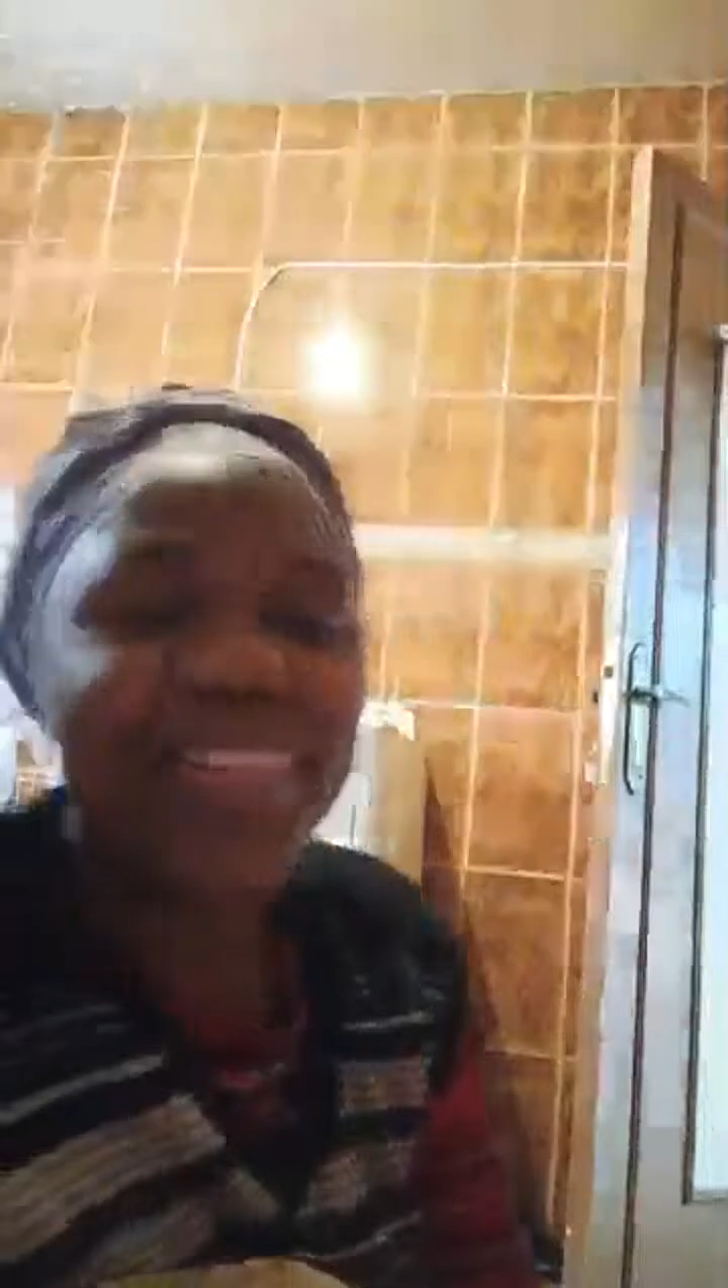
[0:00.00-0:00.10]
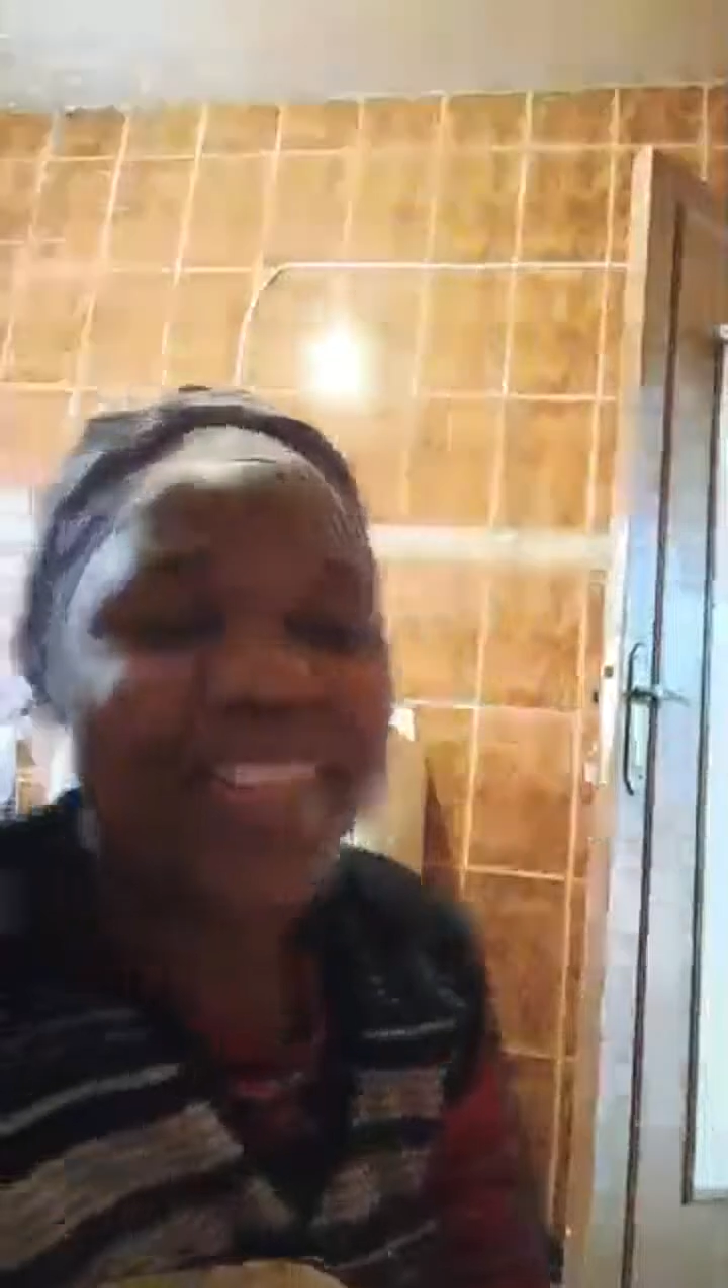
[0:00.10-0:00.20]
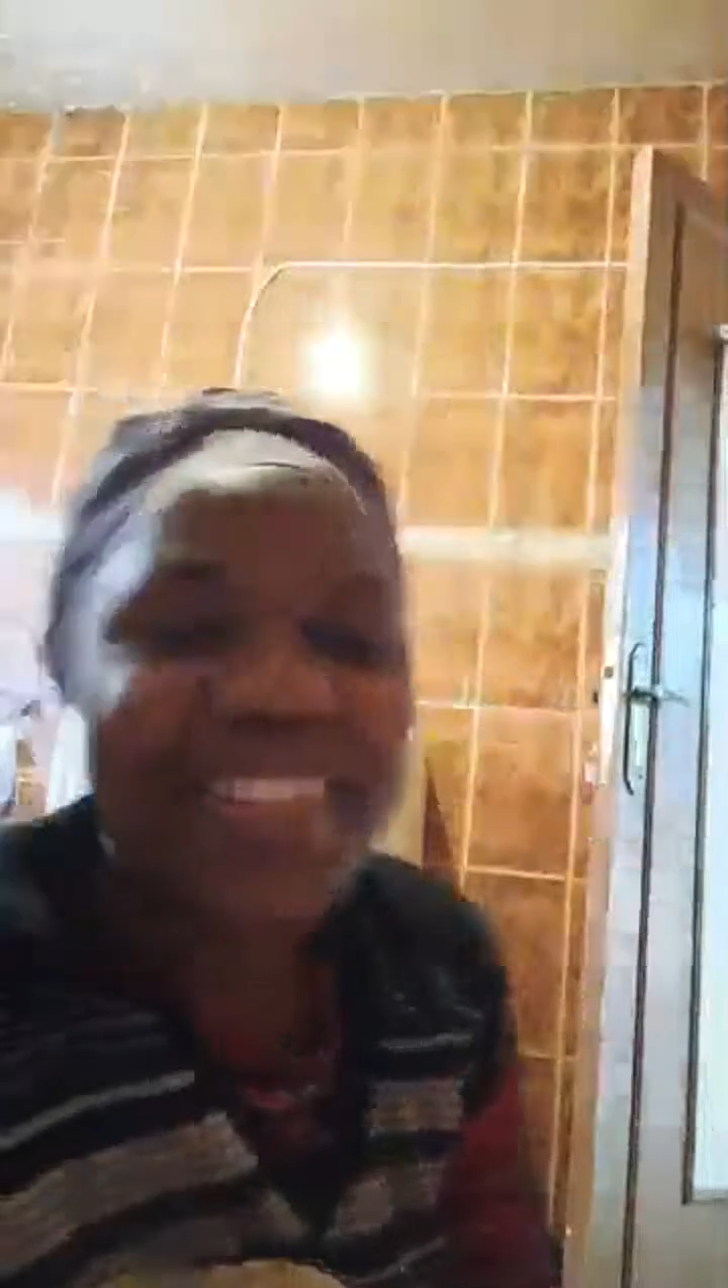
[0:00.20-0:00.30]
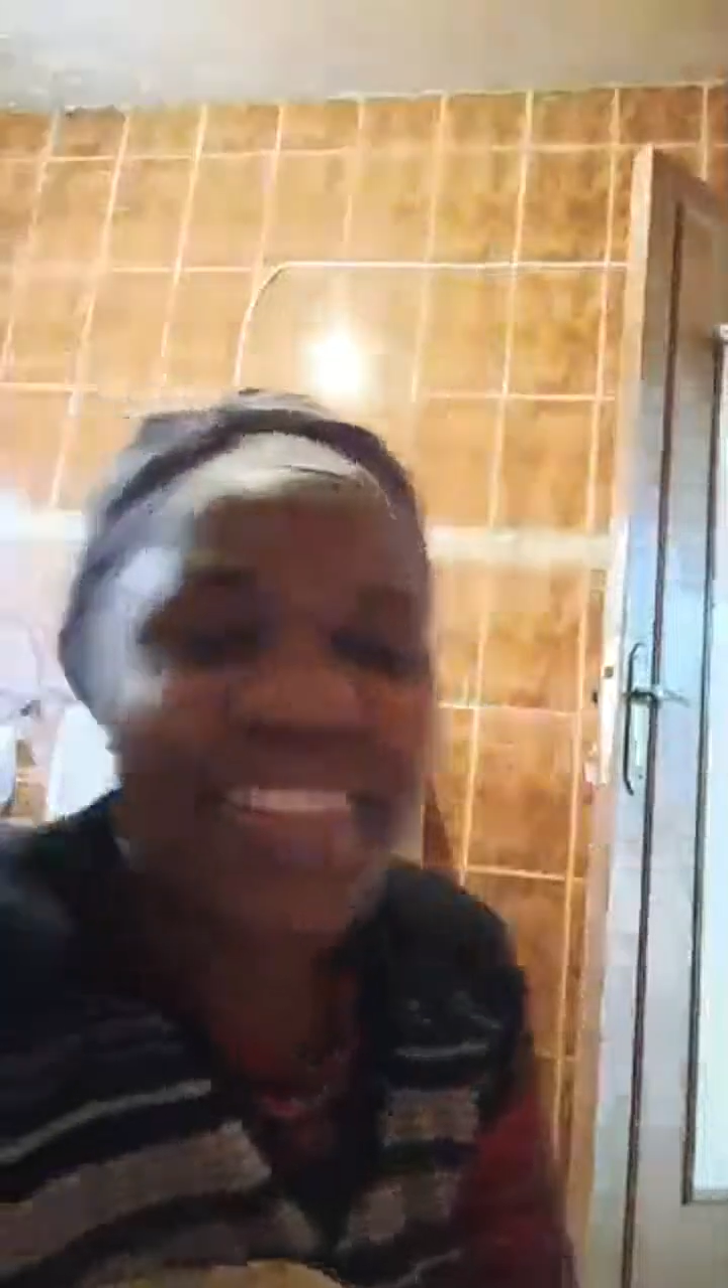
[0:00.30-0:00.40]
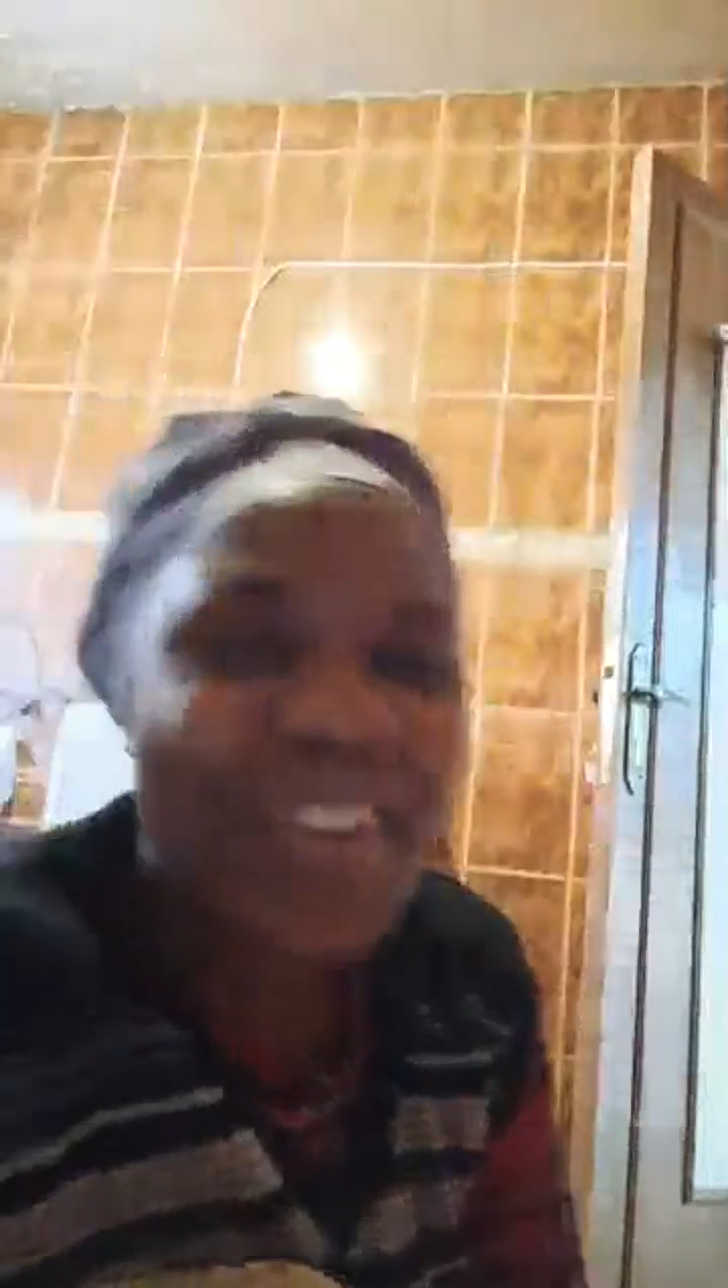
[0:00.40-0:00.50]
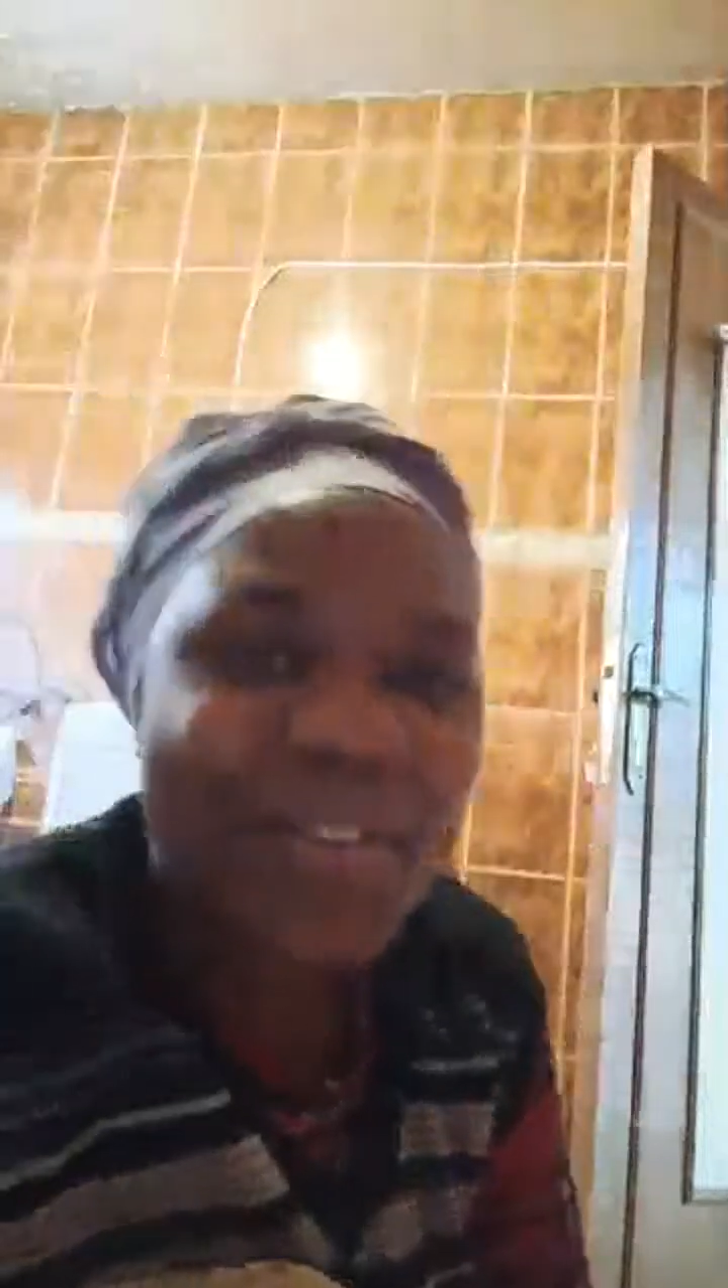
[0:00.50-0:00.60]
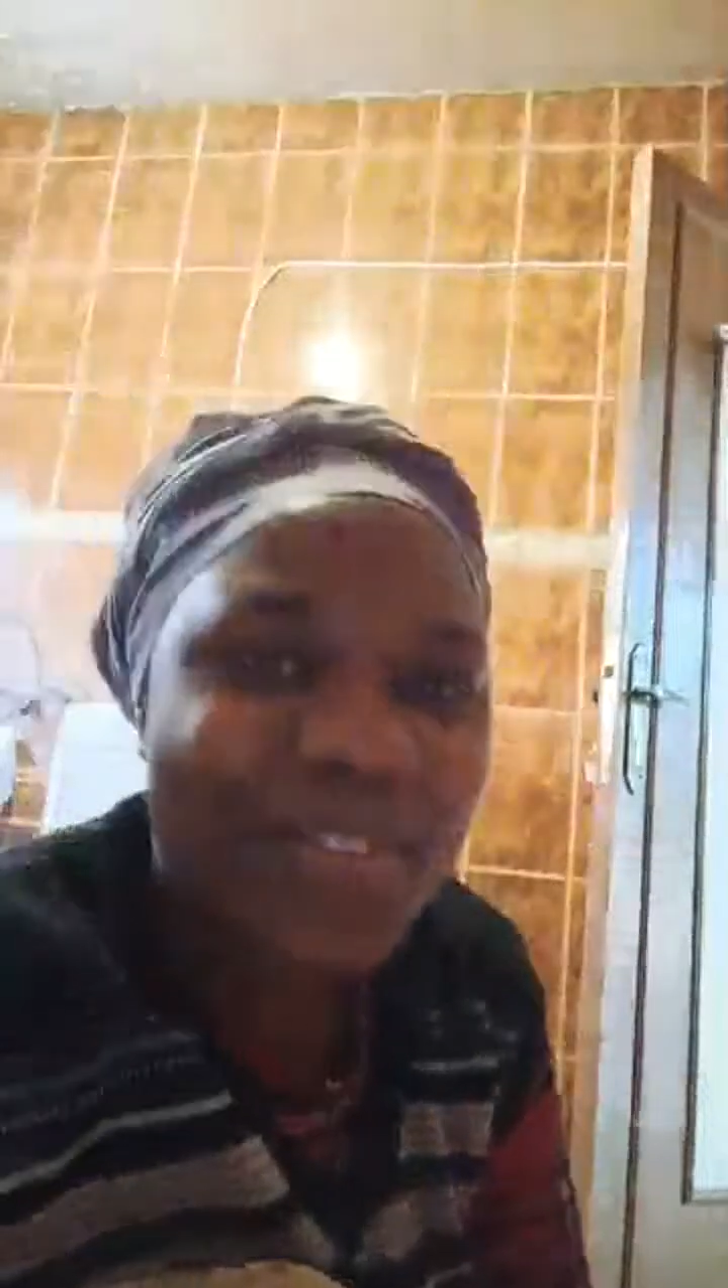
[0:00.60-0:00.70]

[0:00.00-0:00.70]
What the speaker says: long videos.